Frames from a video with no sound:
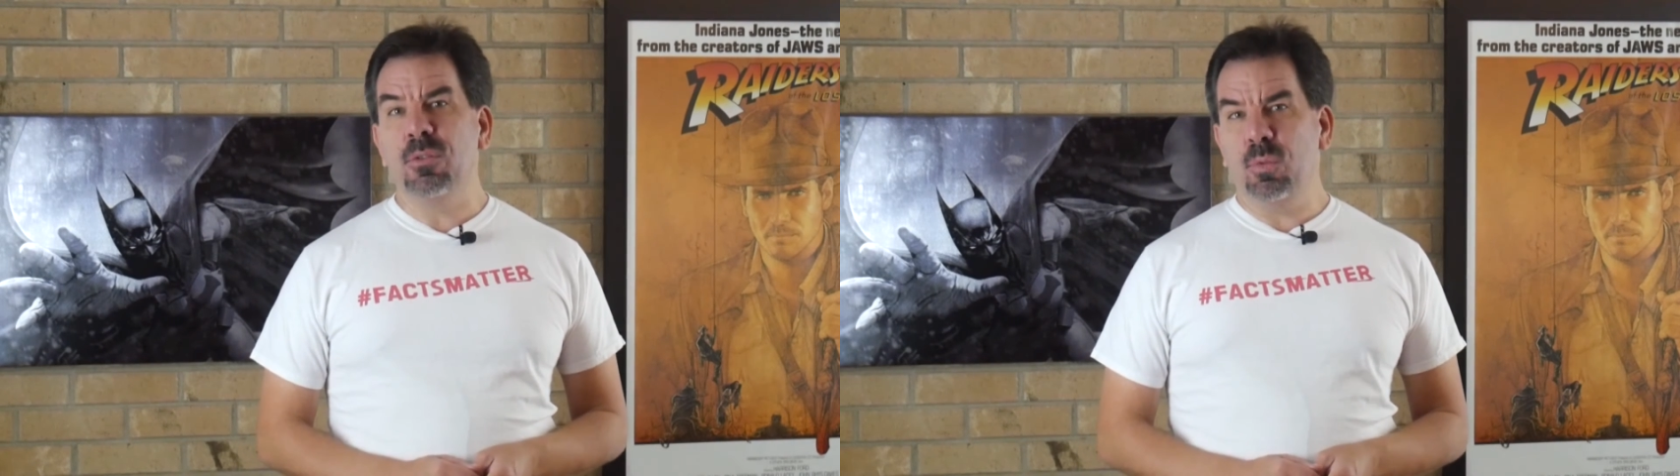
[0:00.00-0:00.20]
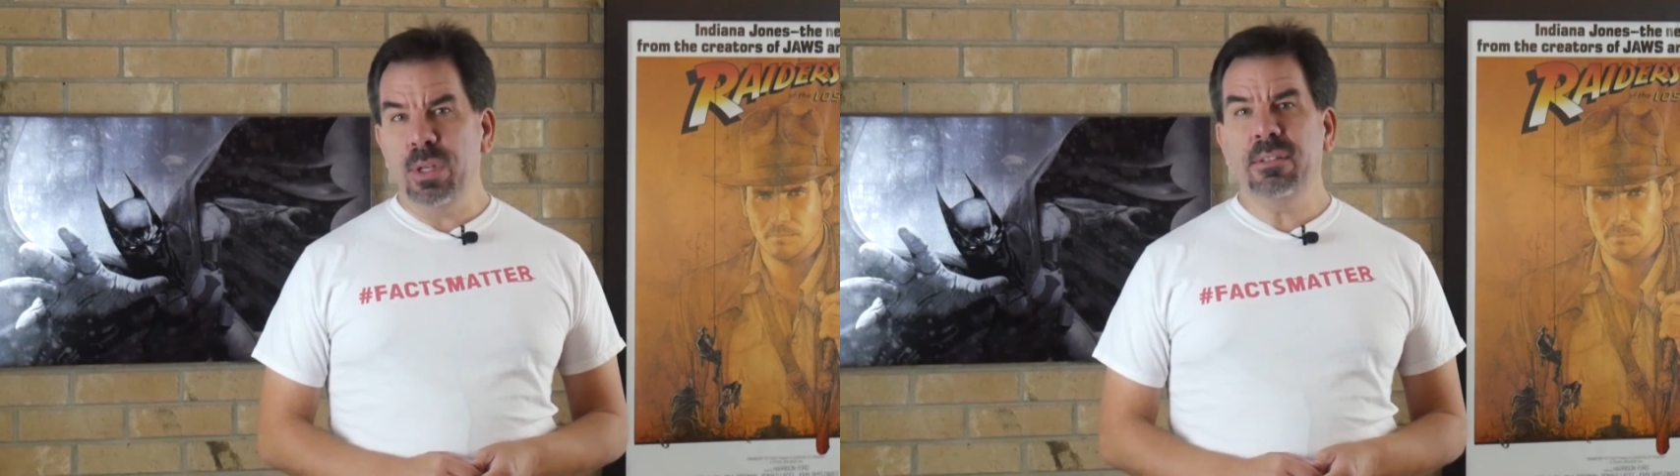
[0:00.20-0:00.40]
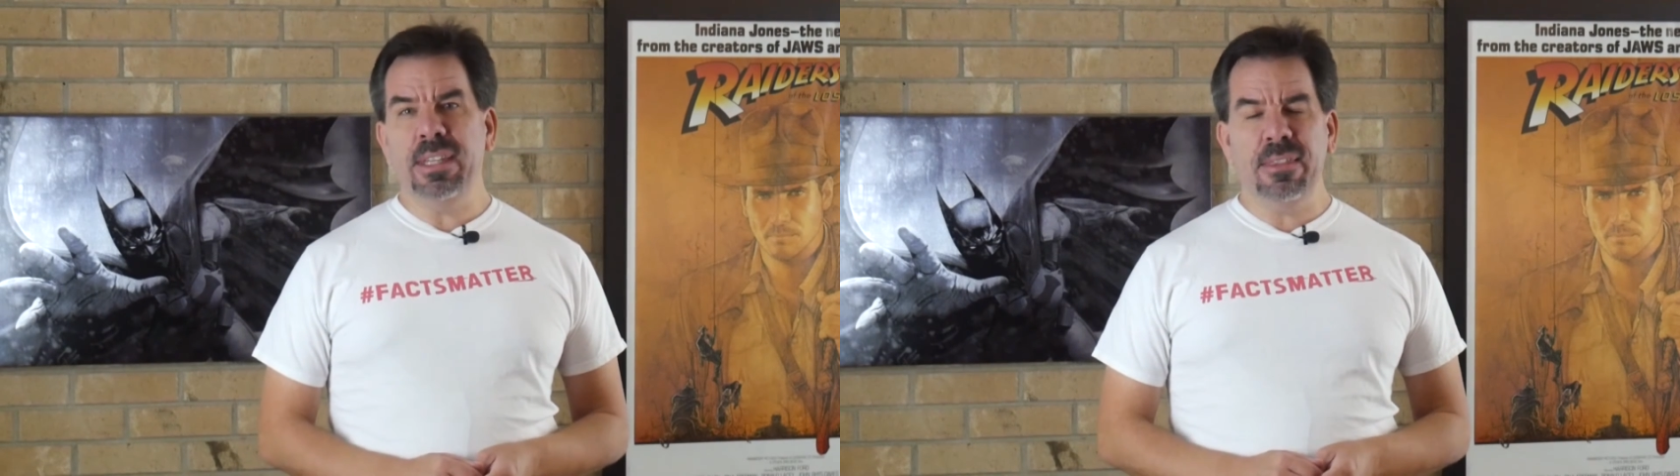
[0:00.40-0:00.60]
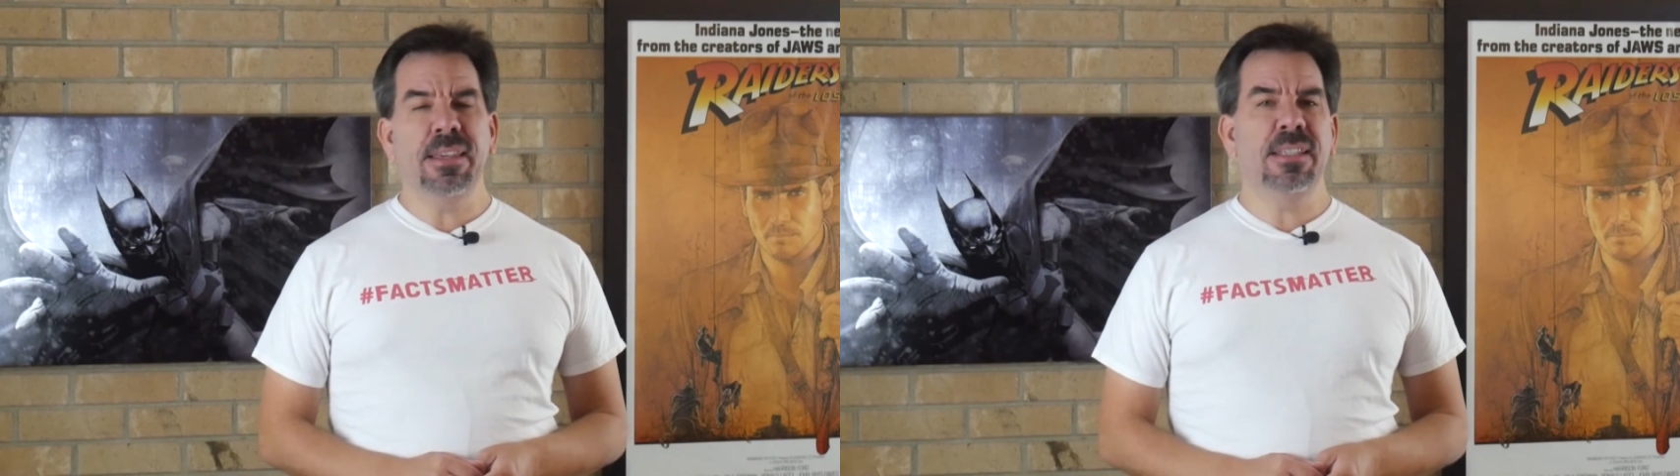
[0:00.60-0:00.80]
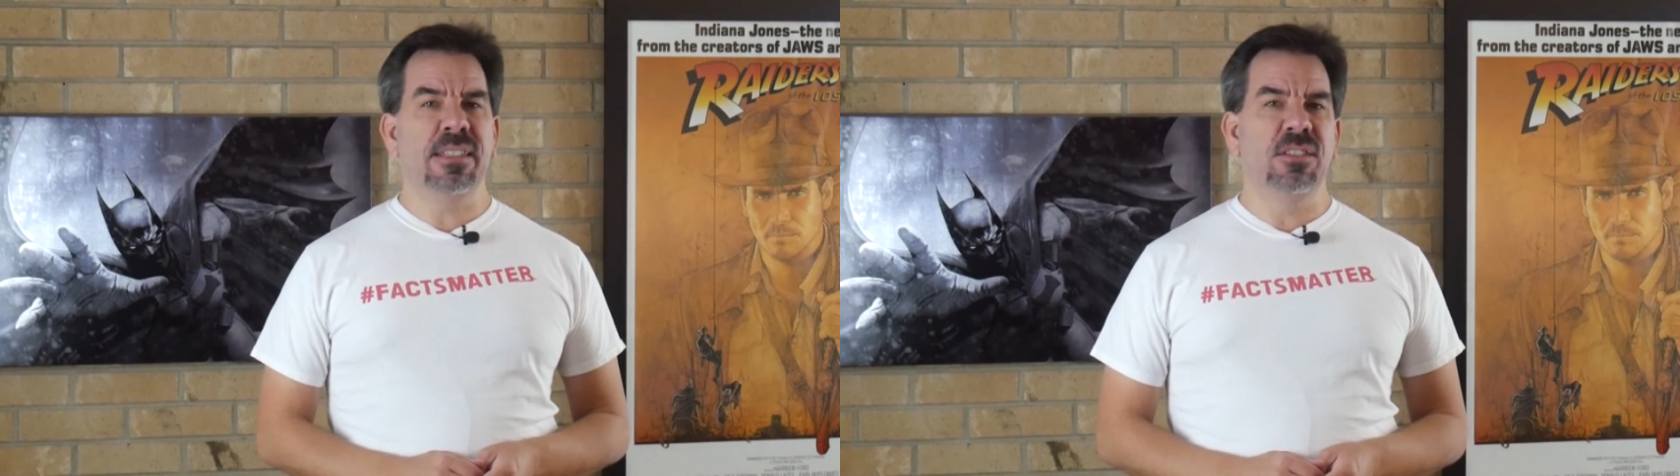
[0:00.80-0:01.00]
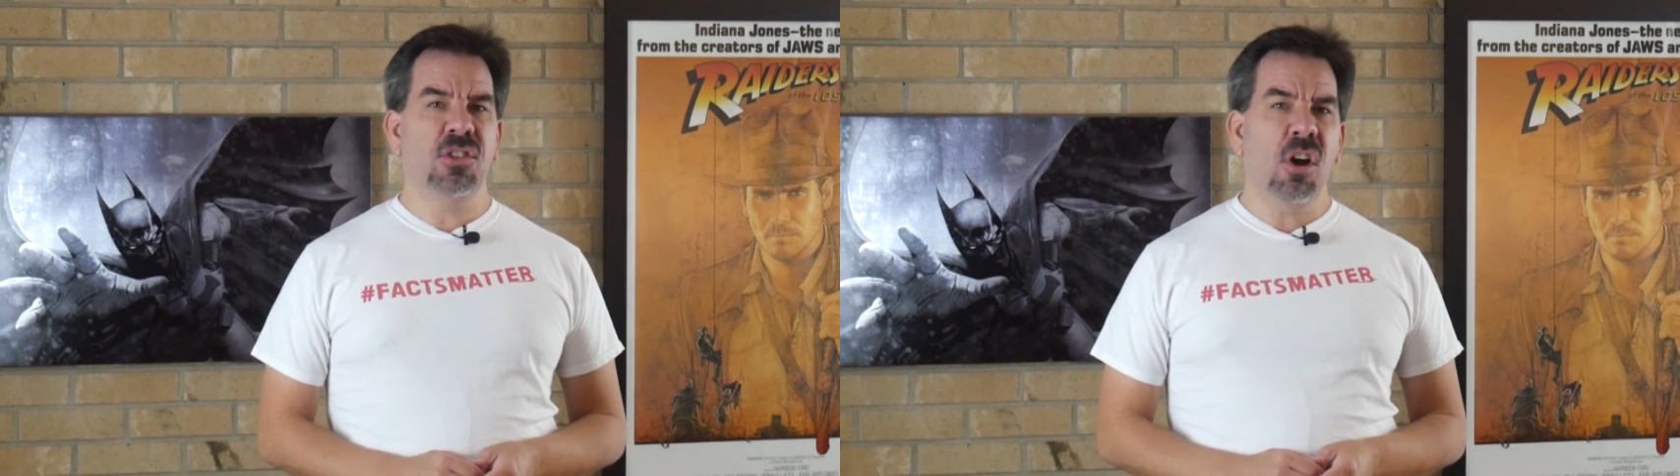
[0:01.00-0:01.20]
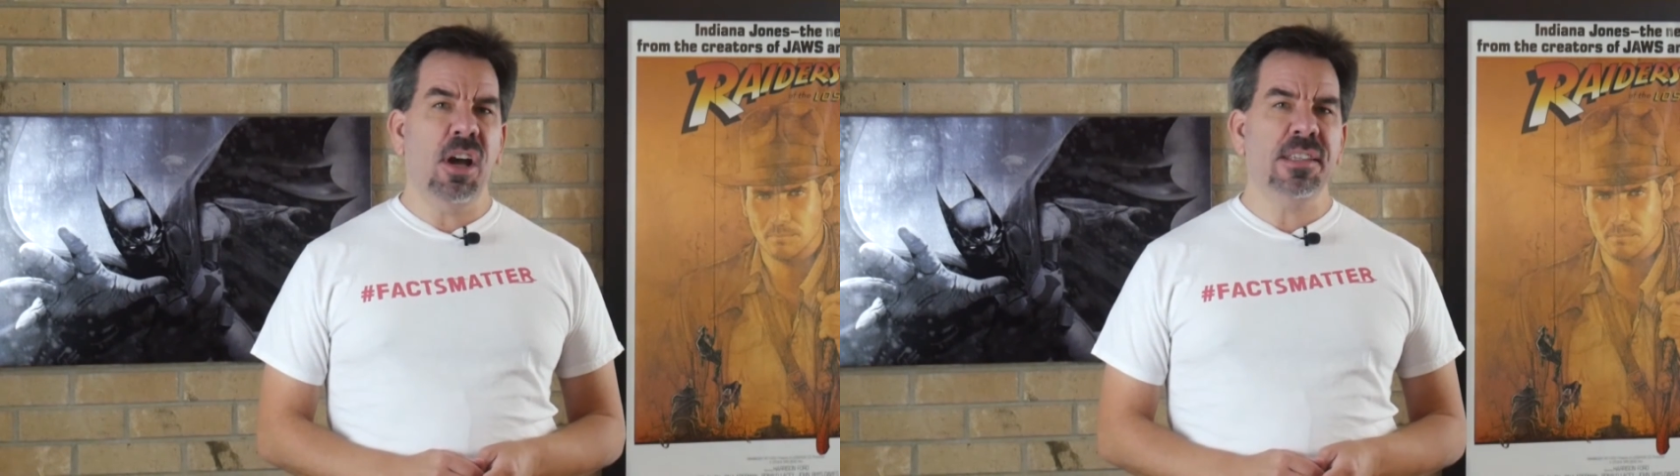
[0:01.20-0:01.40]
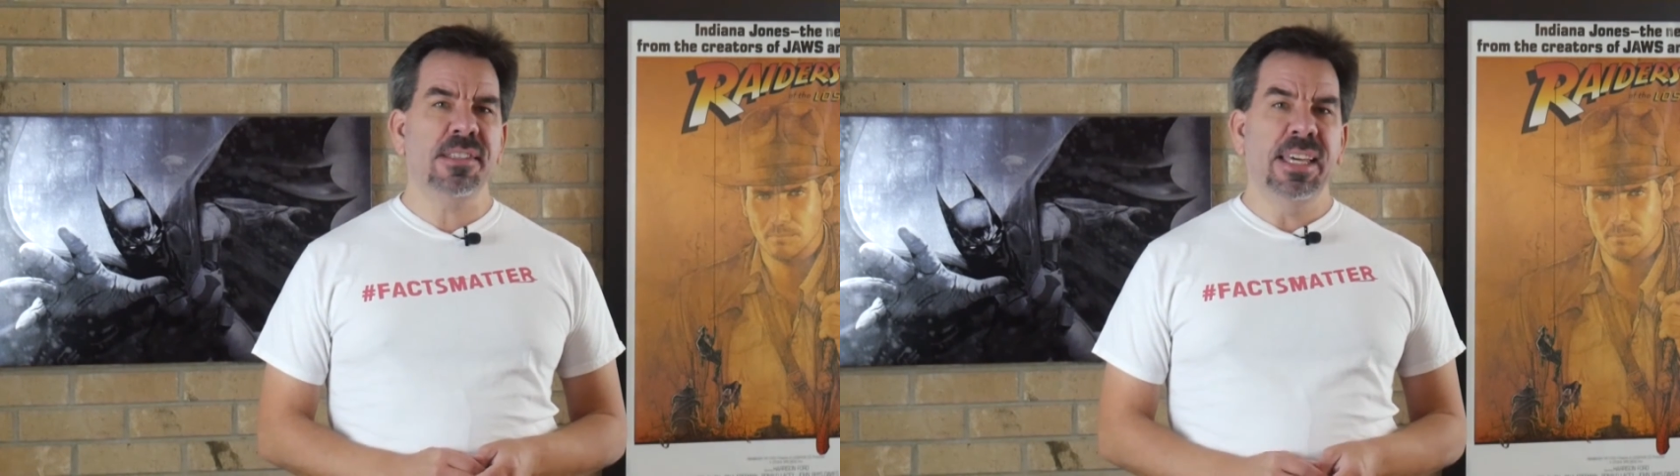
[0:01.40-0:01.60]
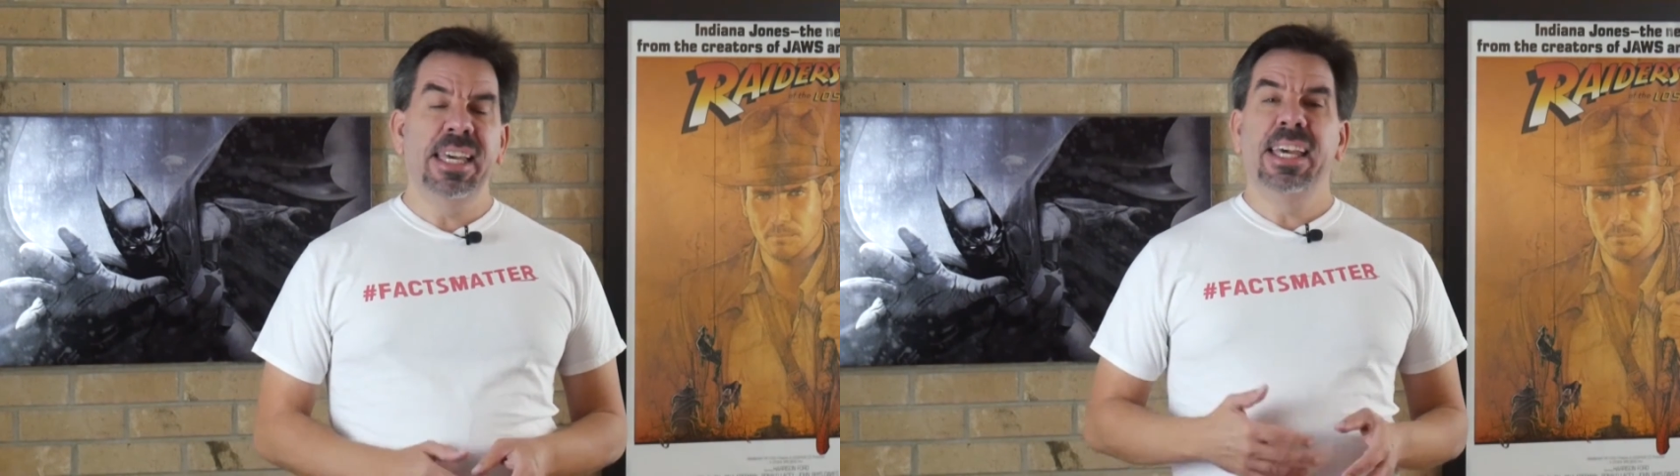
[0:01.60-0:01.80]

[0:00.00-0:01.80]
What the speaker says: really thinks and talks